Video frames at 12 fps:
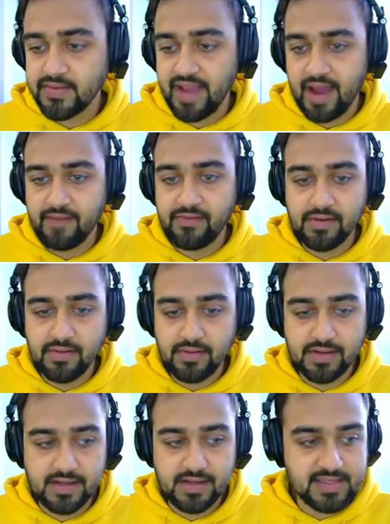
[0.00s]
Using
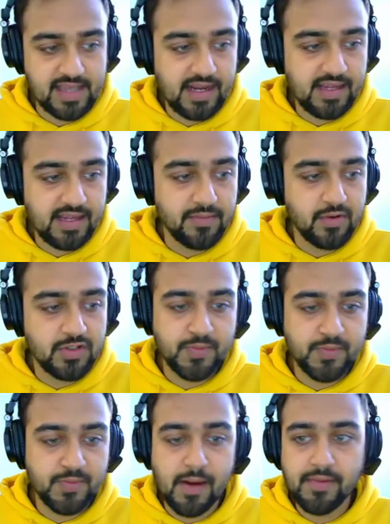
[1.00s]
this, we have to
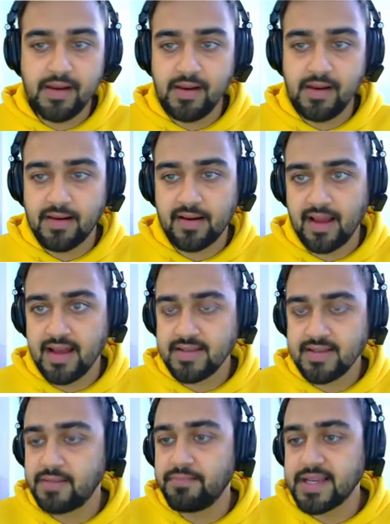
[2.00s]
decide the most
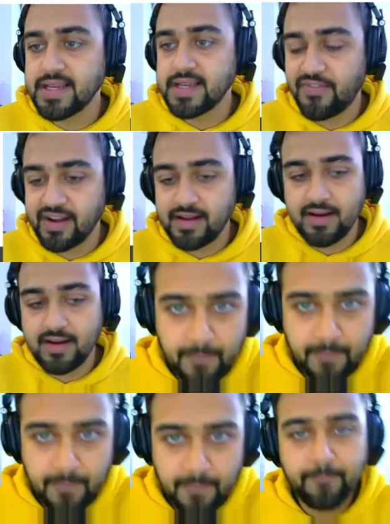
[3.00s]
probable class or the
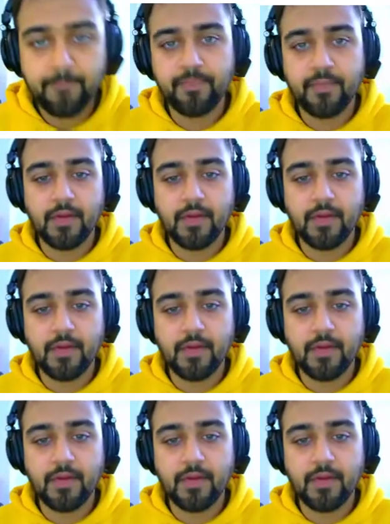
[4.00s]
best fit.